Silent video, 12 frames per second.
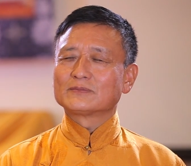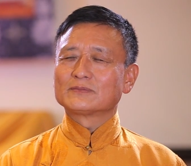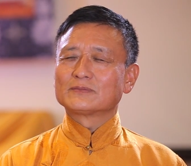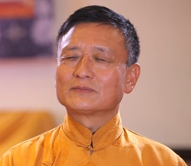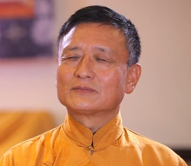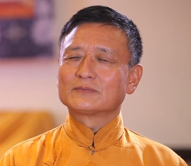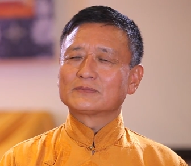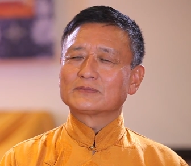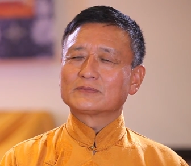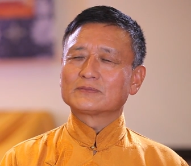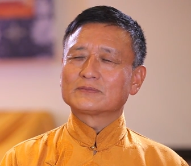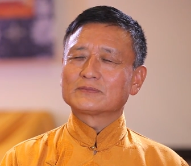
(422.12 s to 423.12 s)

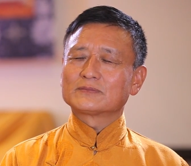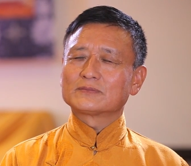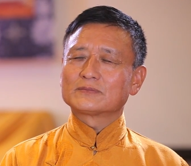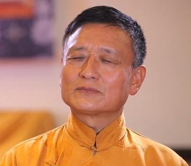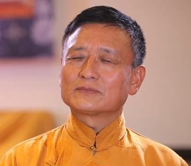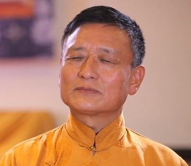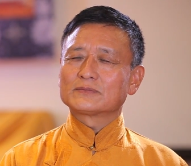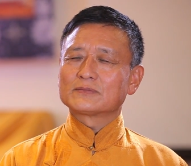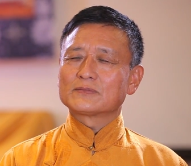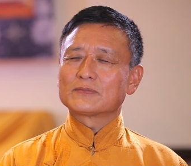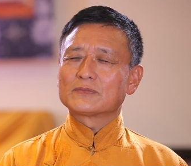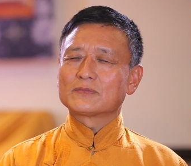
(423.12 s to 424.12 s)

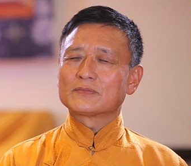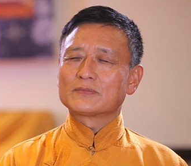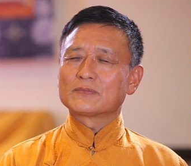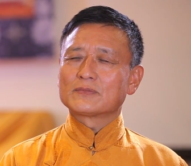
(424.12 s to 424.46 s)
(silence)